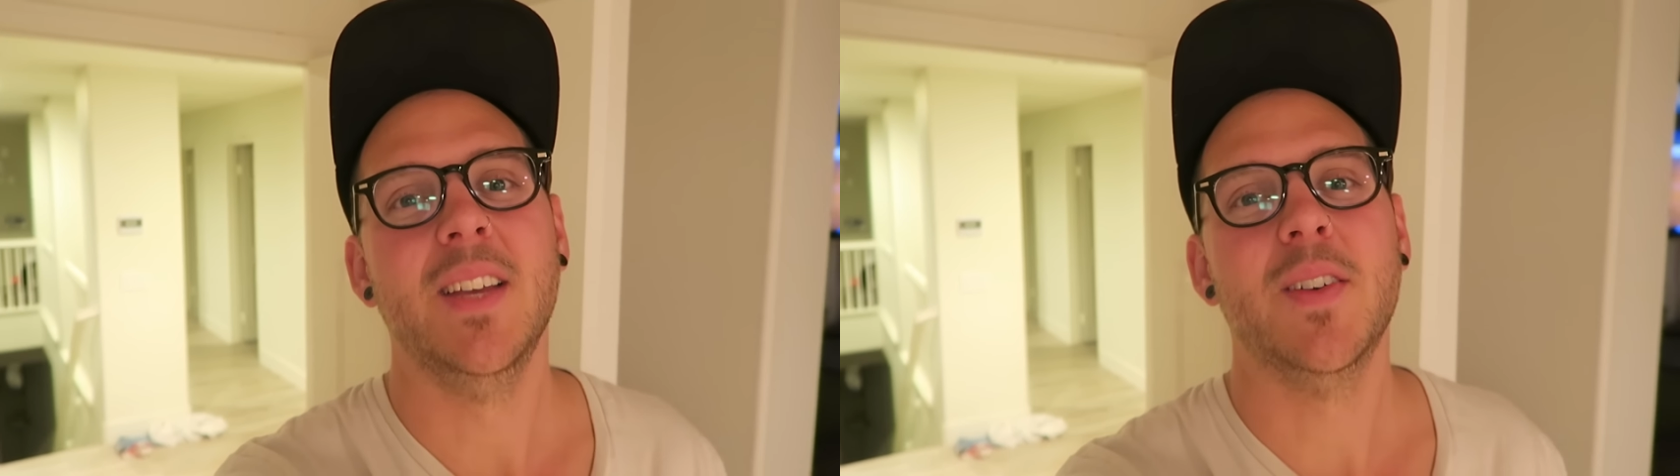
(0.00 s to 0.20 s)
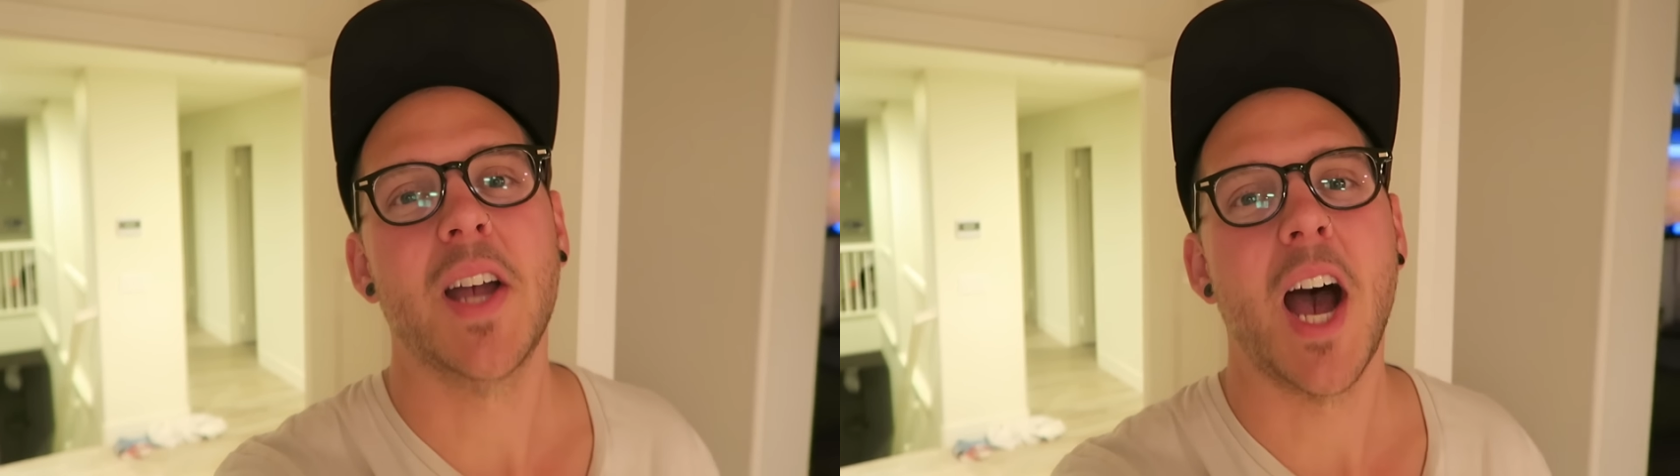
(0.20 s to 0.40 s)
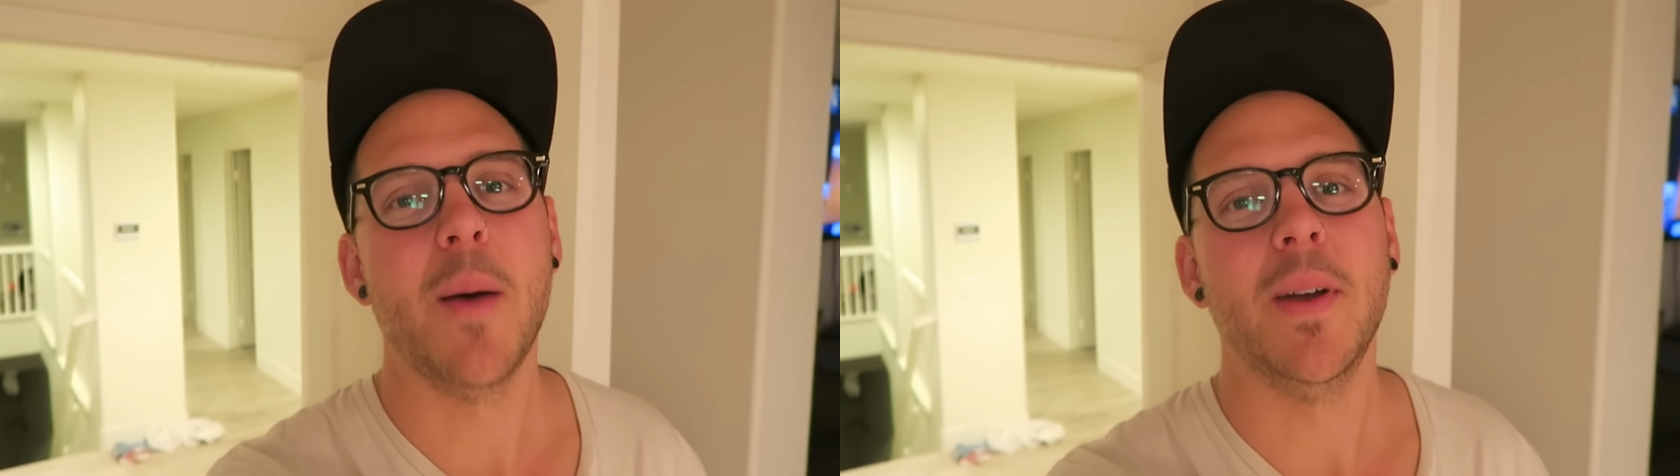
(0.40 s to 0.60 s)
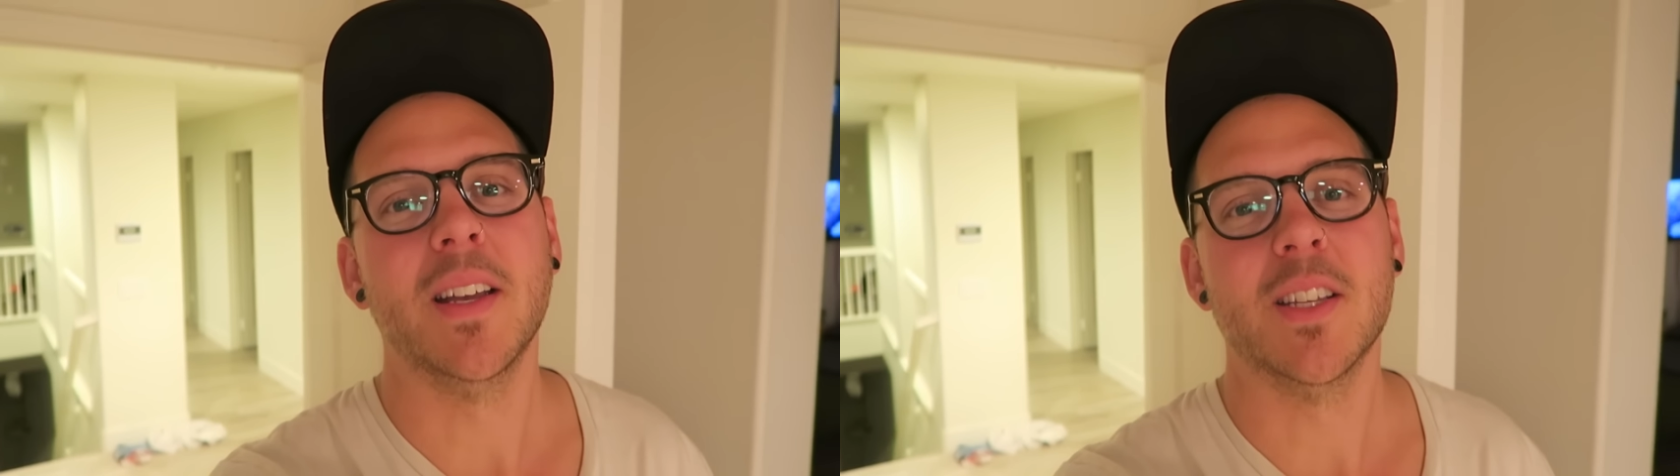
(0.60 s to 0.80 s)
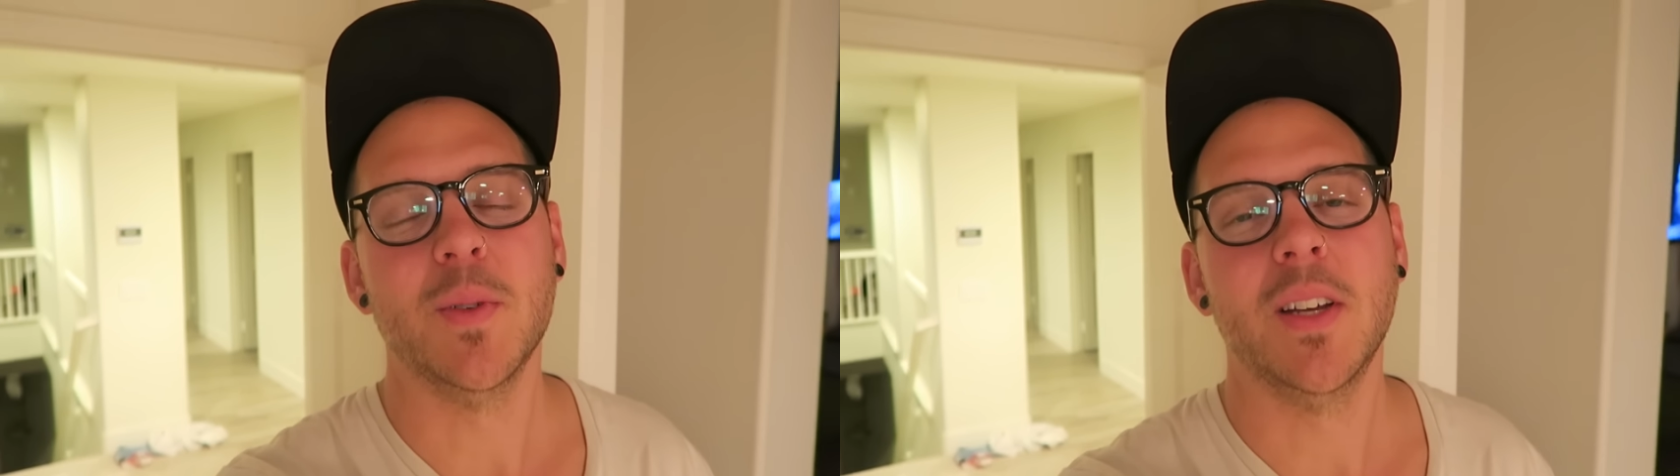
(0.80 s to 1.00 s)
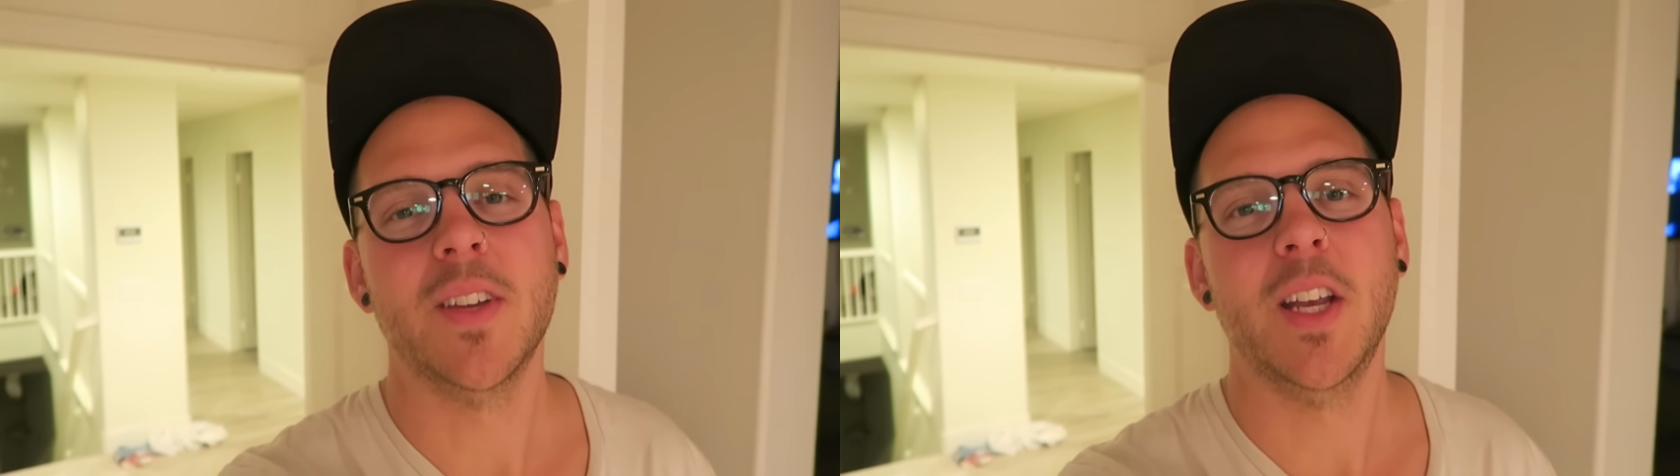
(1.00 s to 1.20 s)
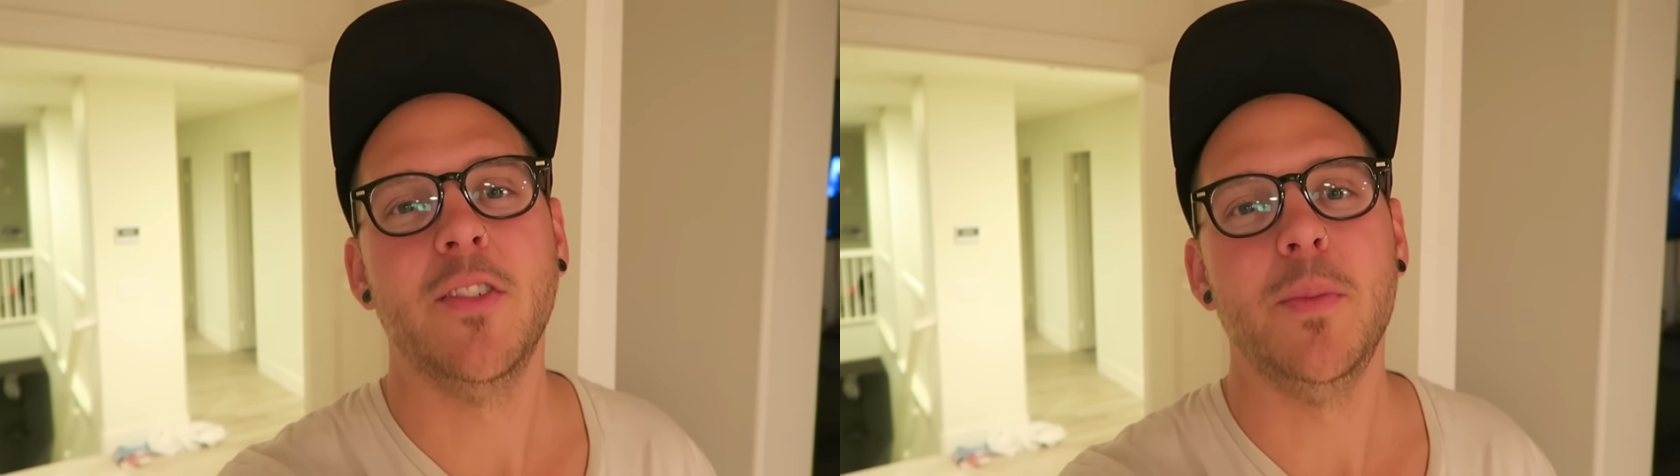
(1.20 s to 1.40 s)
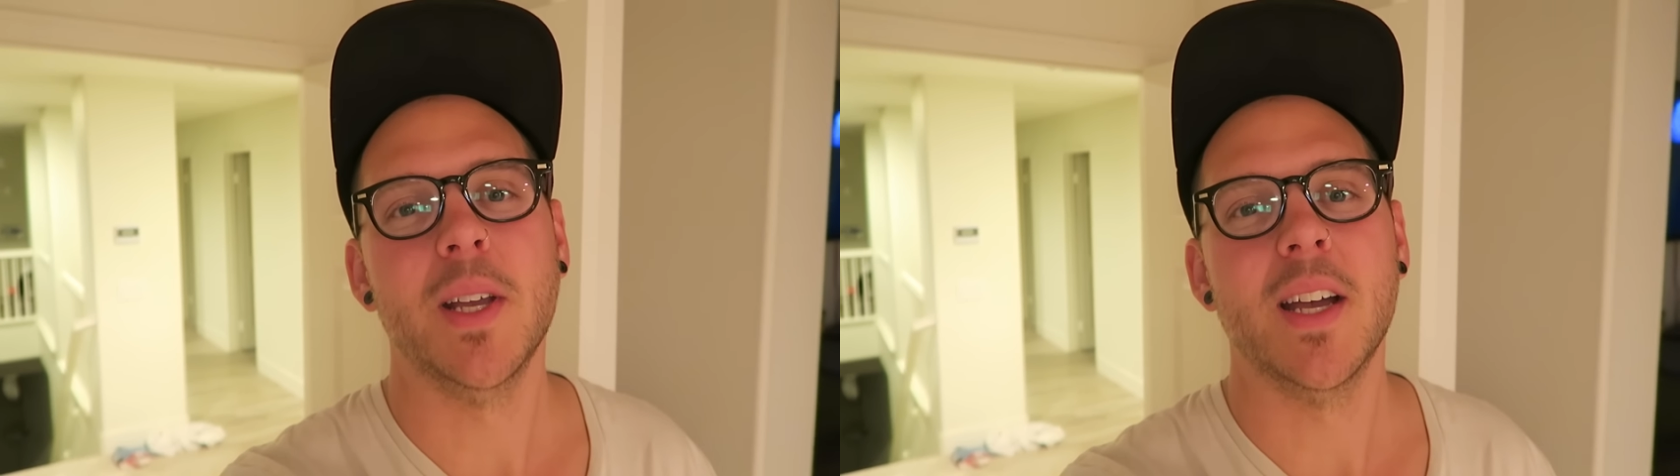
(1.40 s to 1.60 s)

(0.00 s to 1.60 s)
leave a comment because we love to hear from you